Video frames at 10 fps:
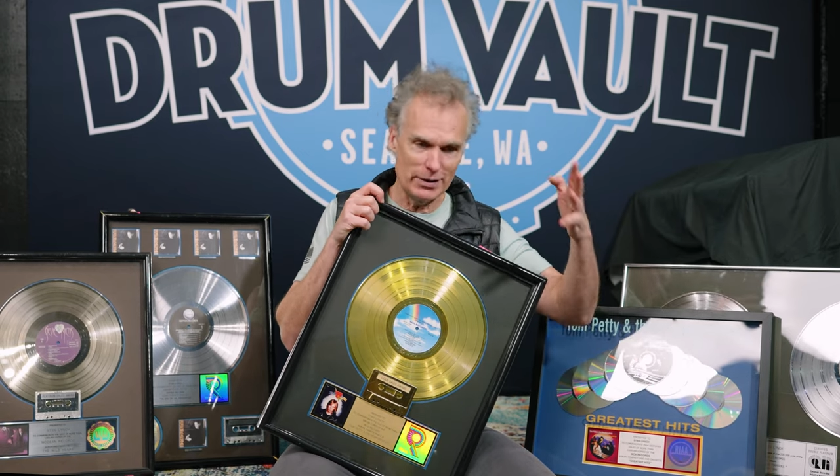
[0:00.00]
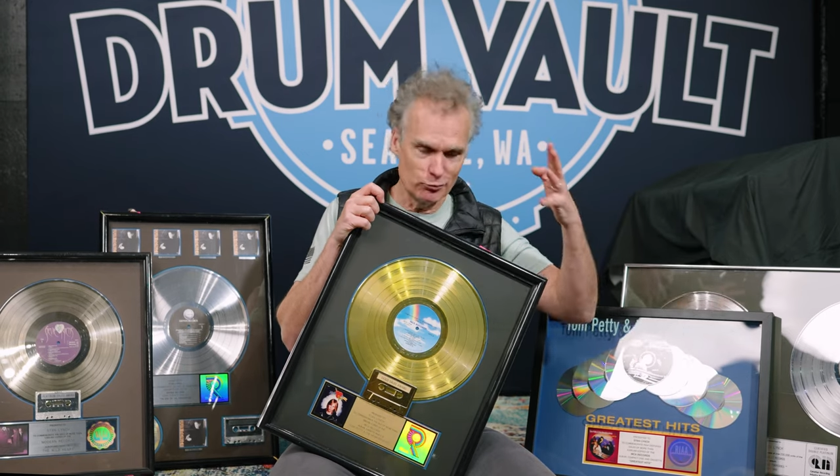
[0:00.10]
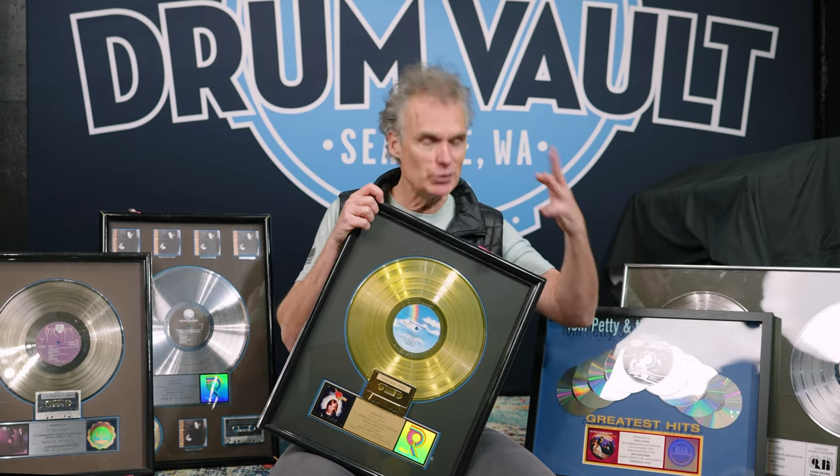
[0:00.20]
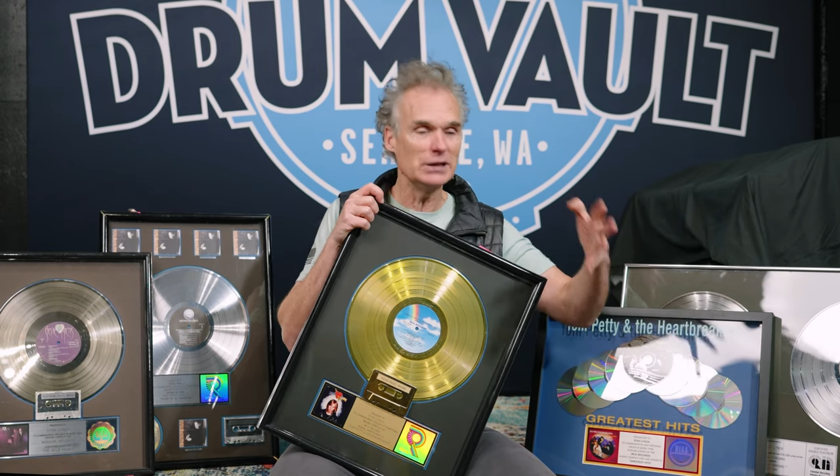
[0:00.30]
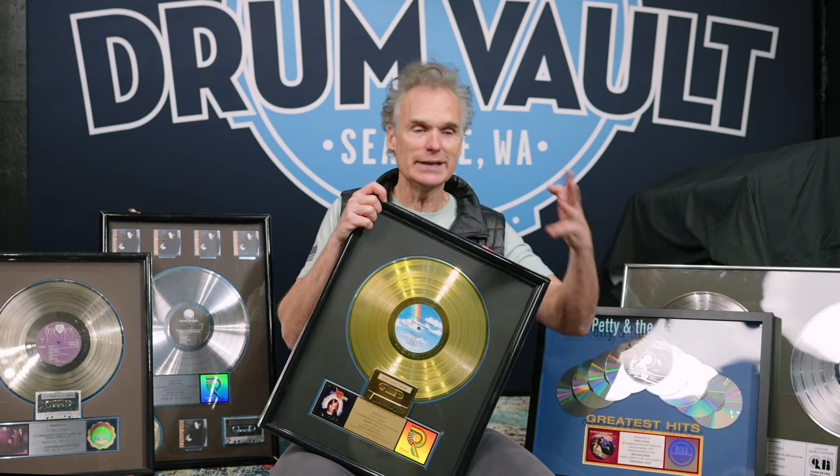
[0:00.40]

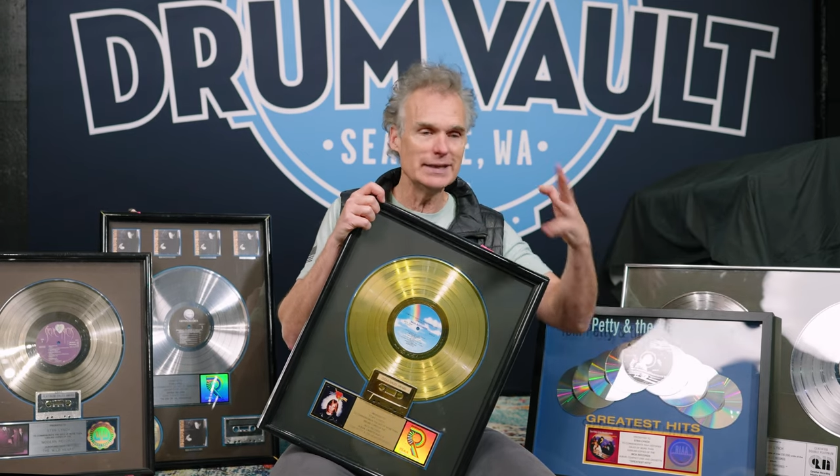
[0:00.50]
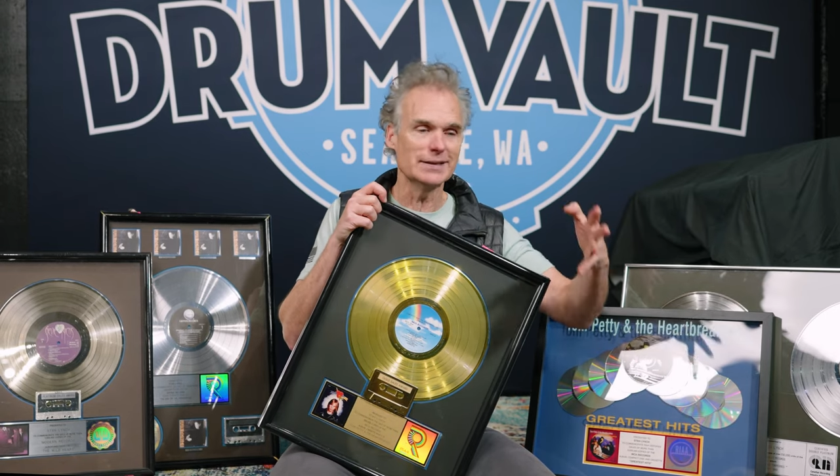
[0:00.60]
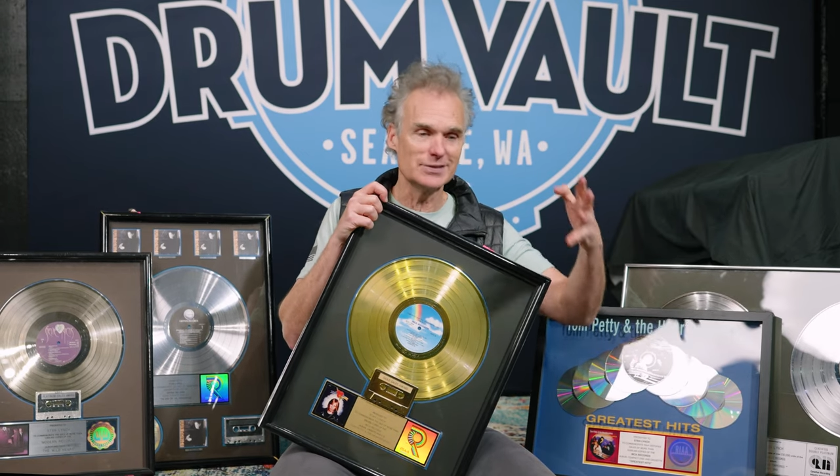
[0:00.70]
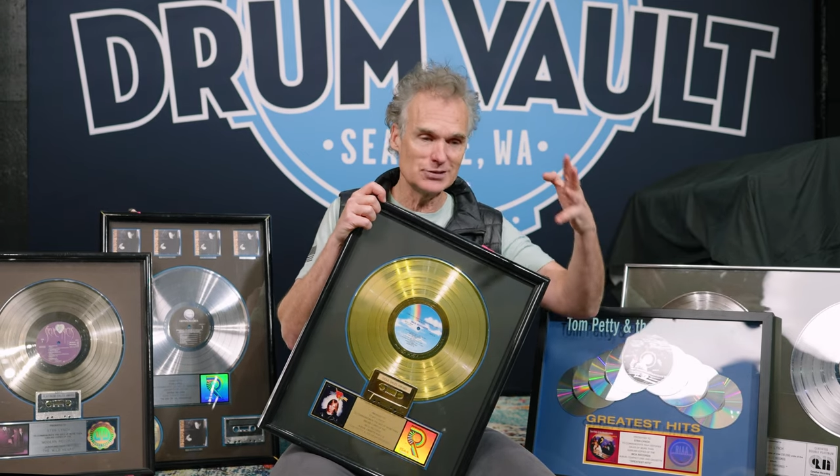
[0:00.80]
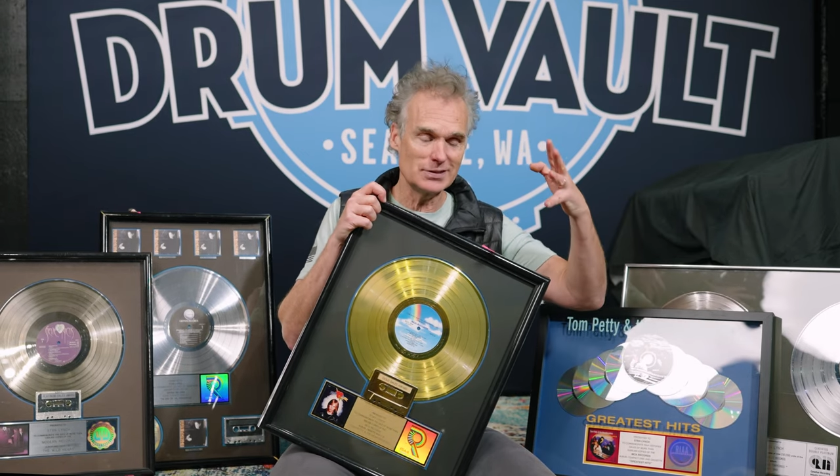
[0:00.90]
really
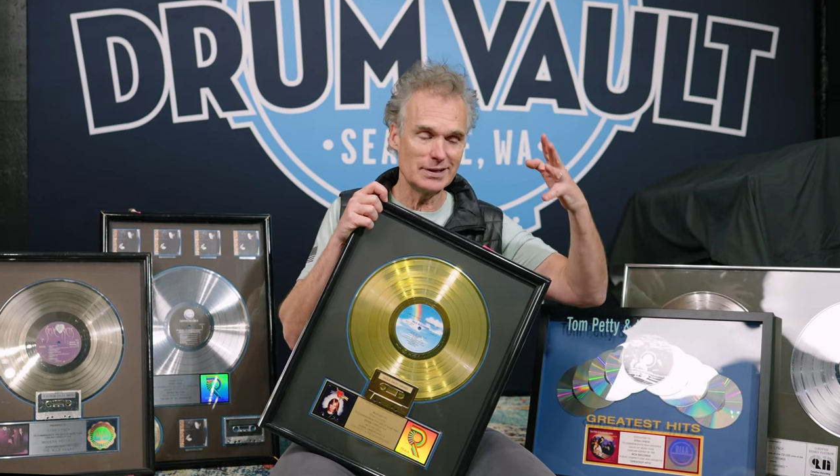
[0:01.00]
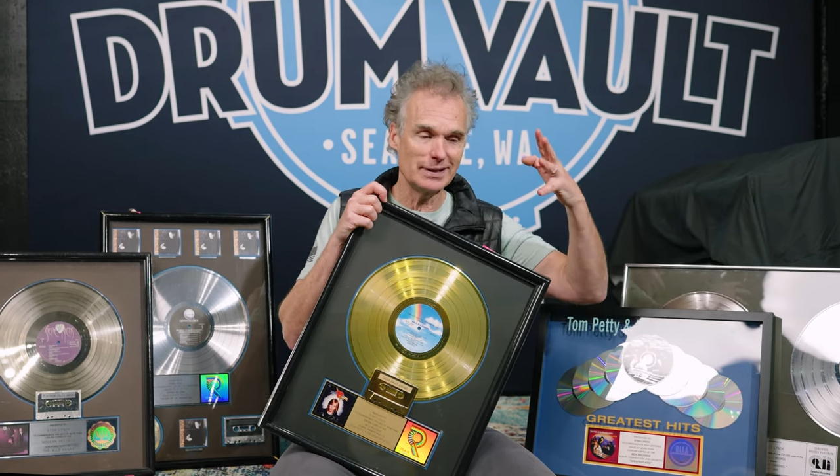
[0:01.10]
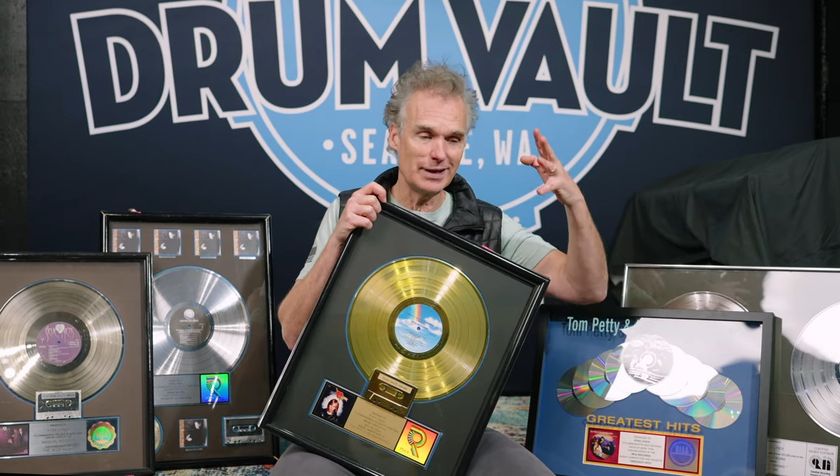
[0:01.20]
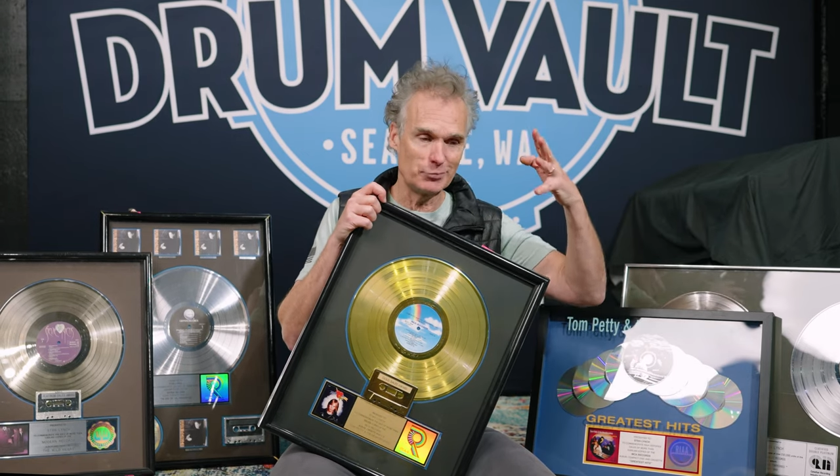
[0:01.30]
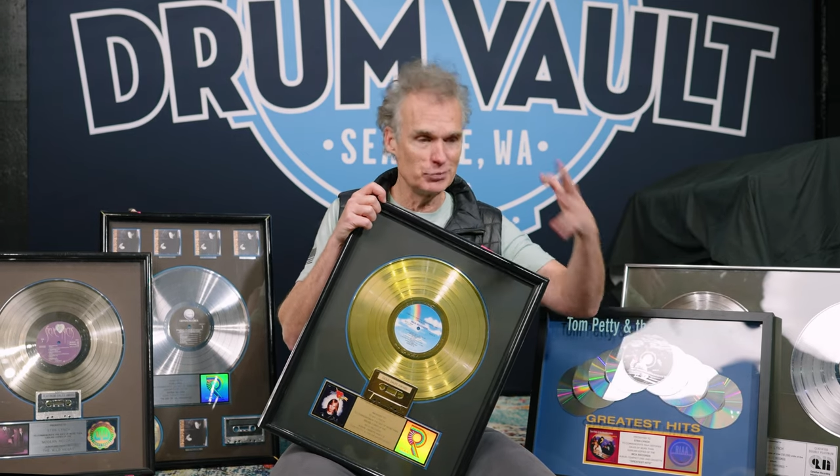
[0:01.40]
is
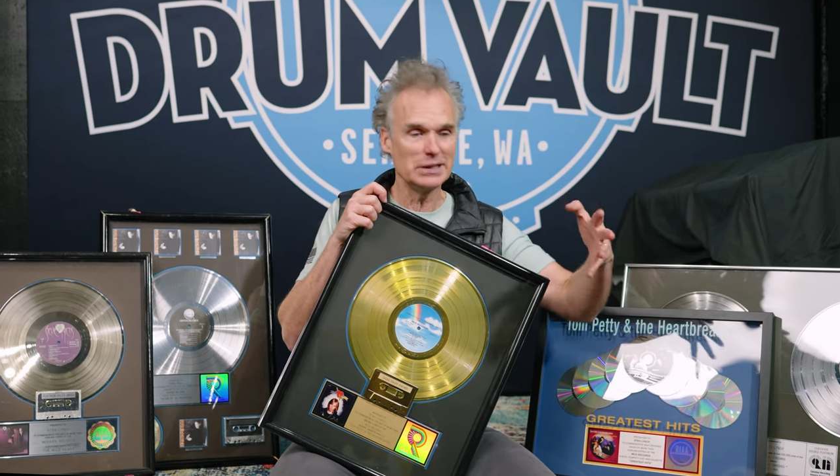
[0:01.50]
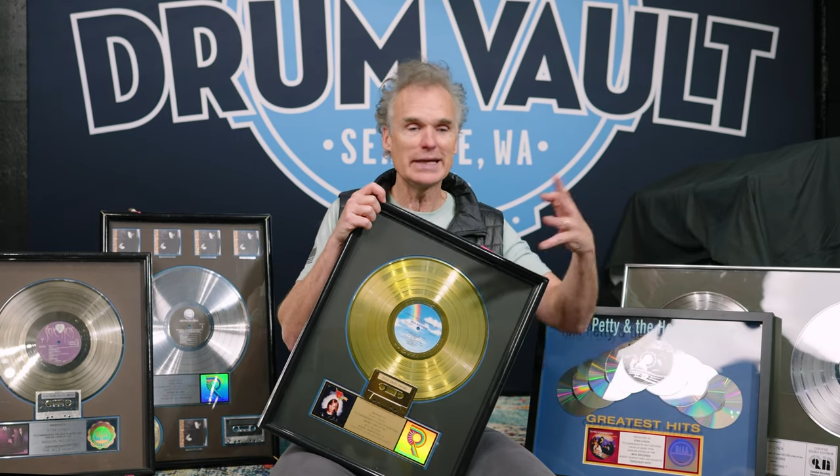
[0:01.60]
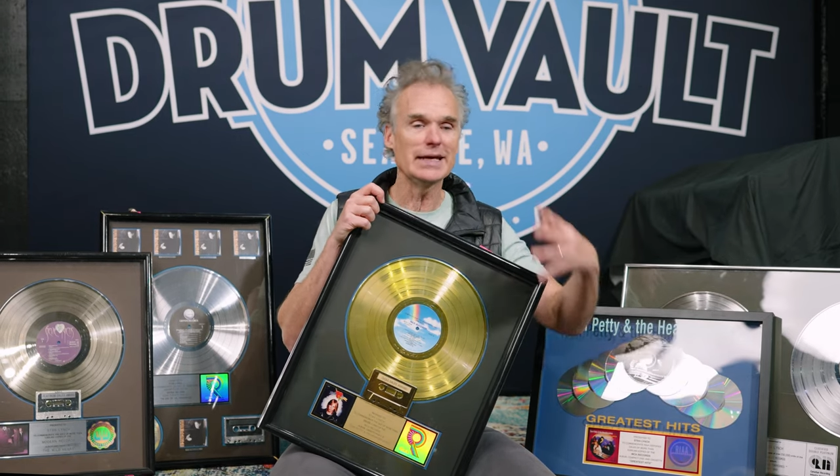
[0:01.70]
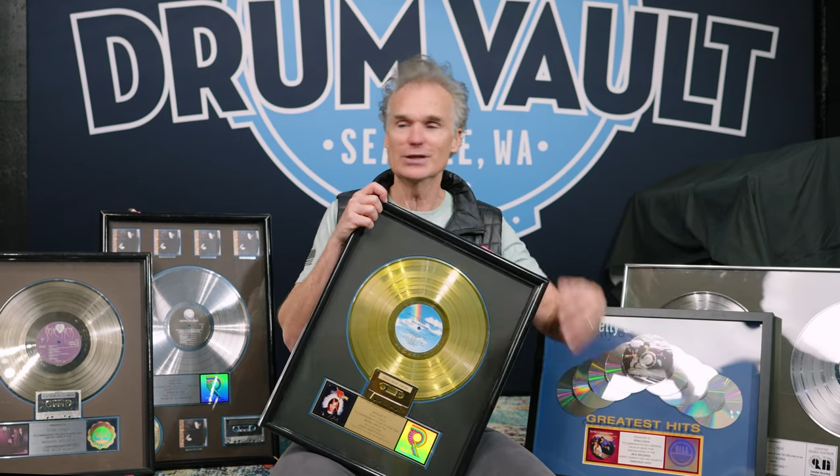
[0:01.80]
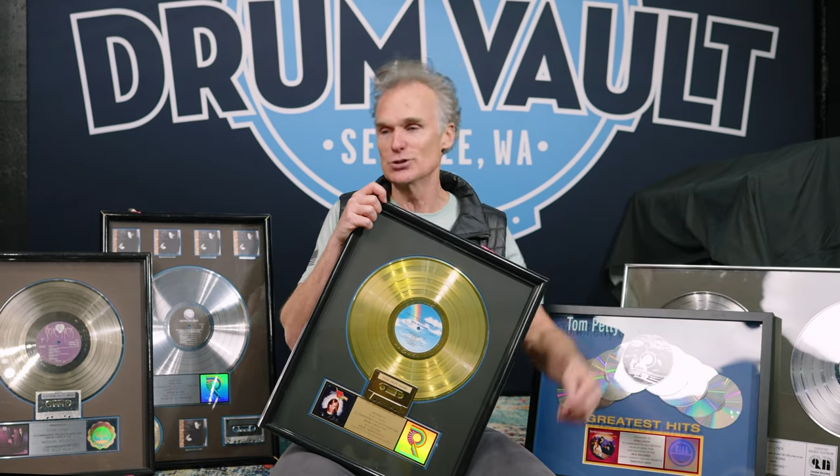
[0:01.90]
a
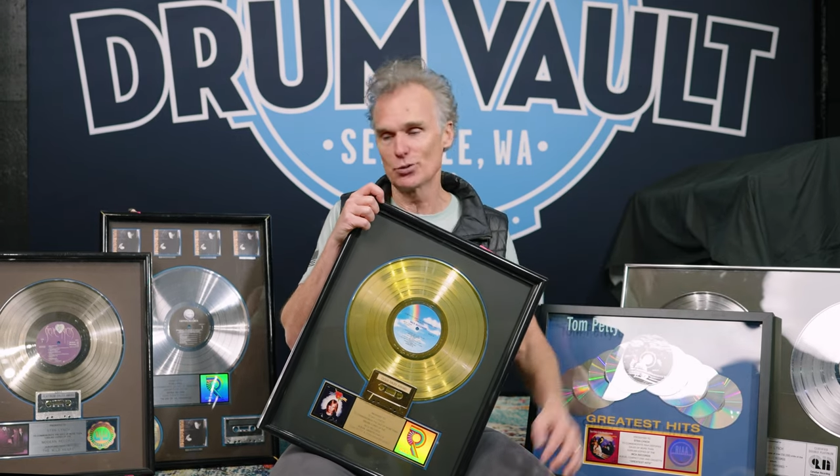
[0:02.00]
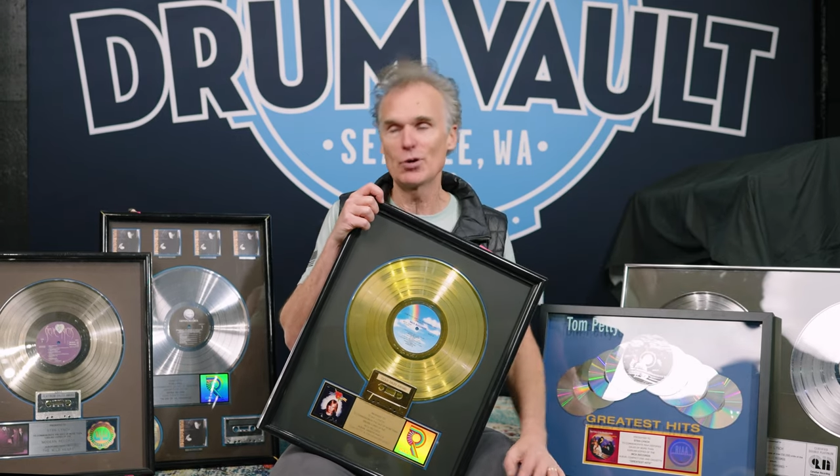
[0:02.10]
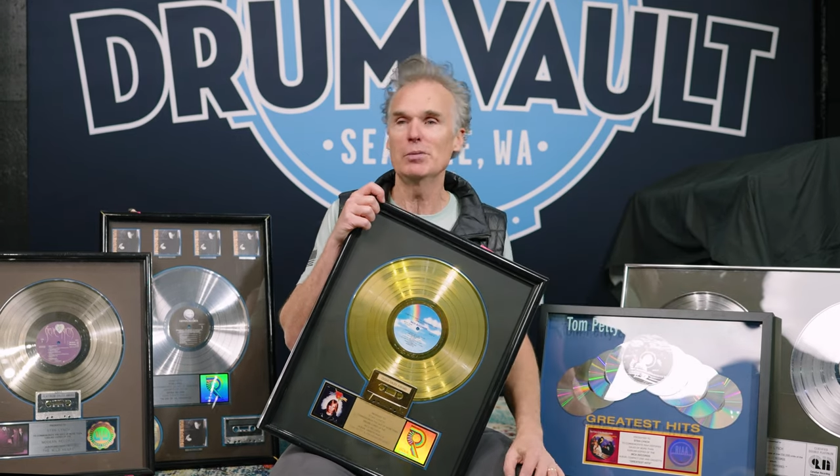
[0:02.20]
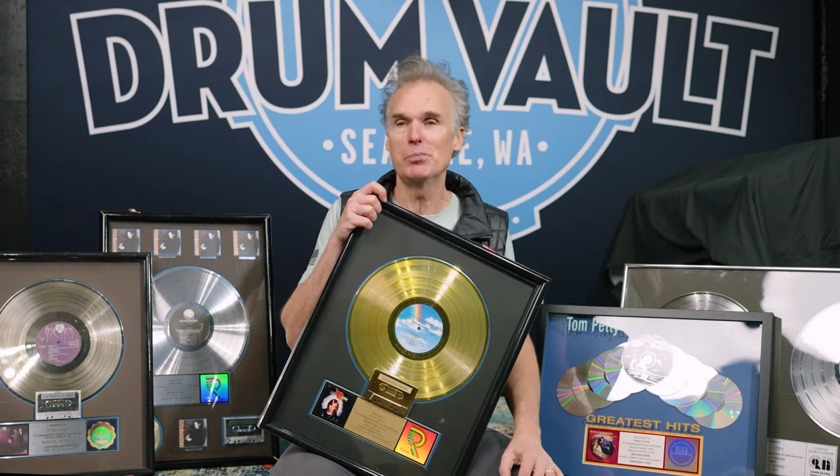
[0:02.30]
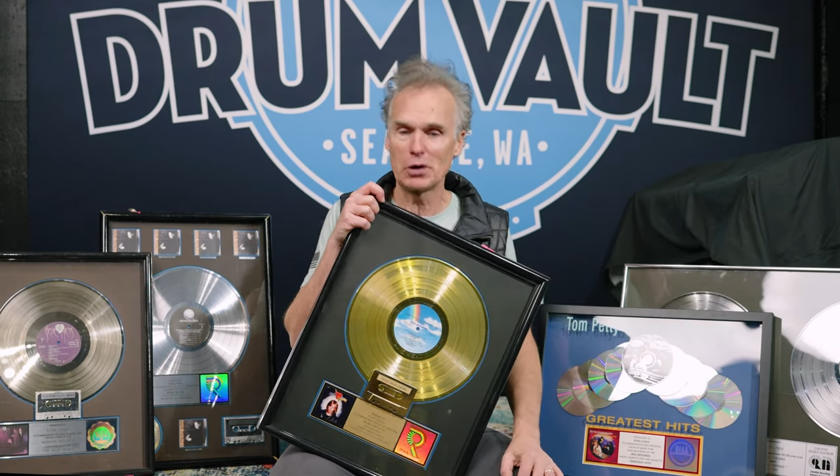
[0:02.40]
really
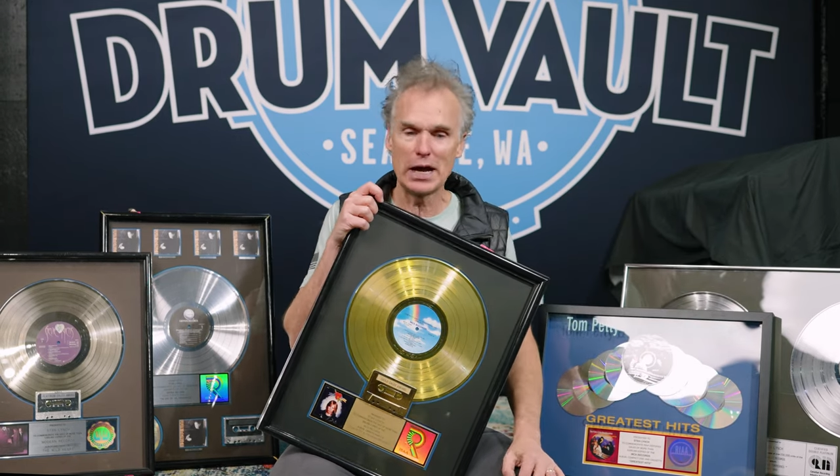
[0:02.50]
enjoyable